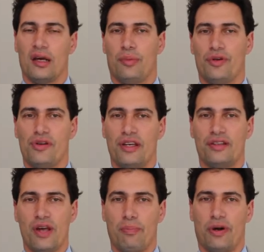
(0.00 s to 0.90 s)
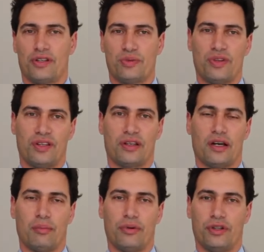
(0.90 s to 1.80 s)
but you need a person within the
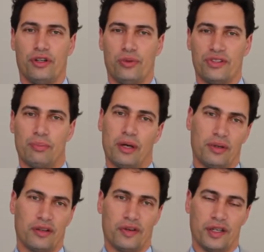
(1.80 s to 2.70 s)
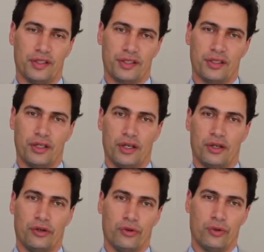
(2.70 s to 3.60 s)
company who is the public face,
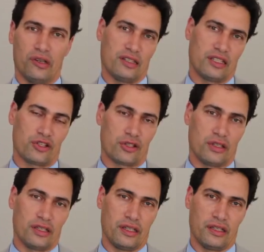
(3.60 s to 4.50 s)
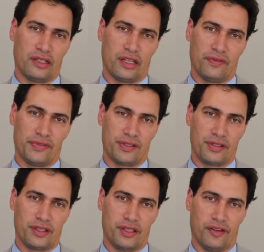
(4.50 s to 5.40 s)
who essentially gives
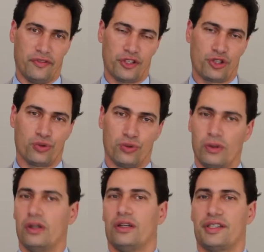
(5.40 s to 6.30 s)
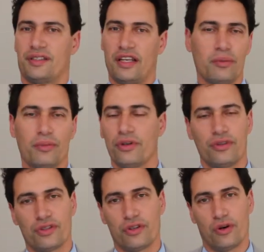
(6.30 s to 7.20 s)
the official
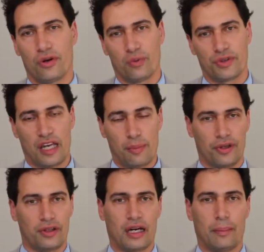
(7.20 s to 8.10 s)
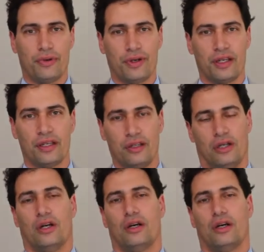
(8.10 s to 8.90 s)
statement on what's happening at the company,